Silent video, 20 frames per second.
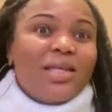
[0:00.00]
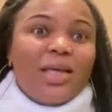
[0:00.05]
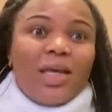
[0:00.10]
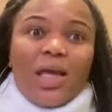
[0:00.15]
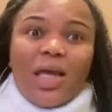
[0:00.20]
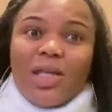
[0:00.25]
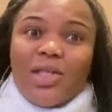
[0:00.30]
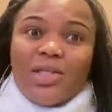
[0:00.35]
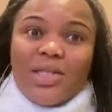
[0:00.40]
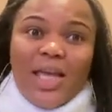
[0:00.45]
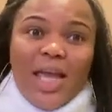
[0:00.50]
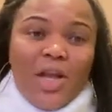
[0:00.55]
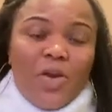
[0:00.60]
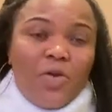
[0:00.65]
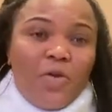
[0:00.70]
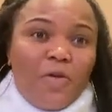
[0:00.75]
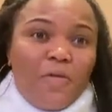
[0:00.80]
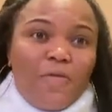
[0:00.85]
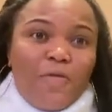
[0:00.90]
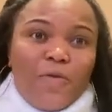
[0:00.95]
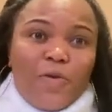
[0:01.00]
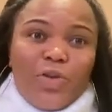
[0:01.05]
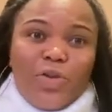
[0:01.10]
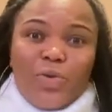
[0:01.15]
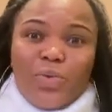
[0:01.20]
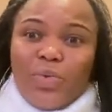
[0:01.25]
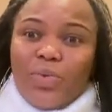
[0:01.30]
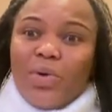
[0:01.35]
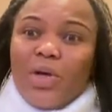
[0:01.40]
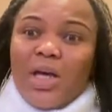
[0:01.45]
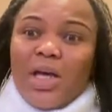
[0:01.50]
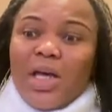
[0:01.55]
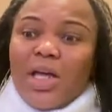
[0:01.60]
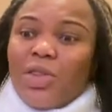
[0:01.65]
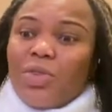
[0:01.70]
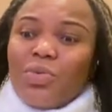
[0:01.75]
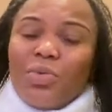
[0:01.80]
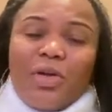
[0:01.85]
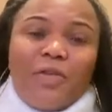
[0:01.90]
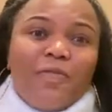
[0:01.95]
is enough for you.
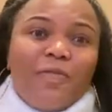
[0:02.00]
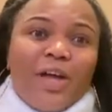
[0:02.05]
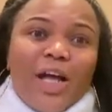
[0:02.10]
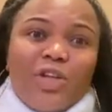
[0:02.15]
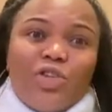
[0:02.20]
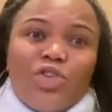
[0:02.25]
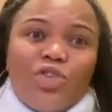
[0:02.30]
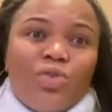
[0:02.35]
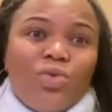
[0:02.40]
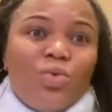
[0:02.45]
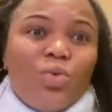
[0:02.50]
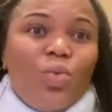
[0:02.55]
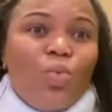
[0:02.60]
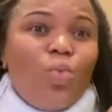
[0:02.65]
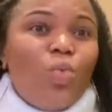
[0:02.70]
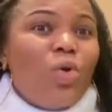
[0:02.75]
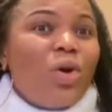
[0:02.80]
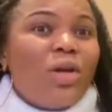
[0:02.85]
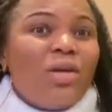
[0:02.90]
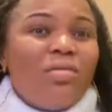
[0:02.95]
3 flat shoe, 1,